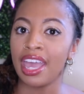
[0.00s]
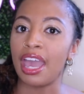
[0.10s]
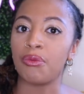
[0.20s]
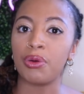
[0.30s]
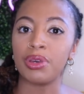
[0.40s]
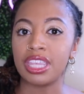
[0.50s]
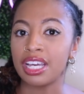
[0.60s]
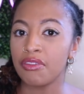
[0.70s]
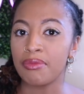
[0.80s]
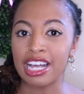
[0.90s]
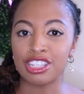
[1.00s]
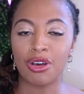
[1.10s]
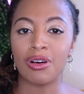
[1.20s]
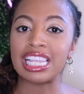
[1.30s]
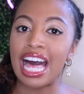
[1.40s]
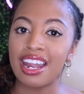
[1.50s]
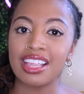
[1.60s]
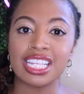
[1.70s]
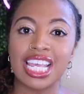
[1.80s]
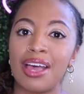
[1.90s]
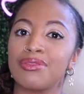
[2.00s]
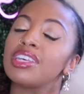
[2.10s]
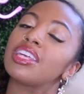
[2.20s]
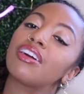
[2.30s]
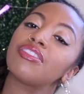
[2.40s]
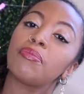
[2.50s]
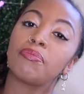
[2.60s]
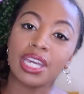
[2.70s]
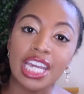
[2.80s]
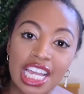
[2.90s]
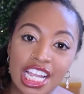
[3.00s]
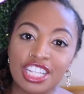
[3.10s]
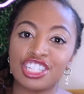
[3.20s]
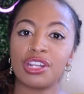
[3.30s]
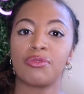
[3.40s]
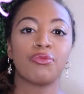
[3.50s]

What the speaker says: And when we think of Mexico, a lot of the times we think of the beach and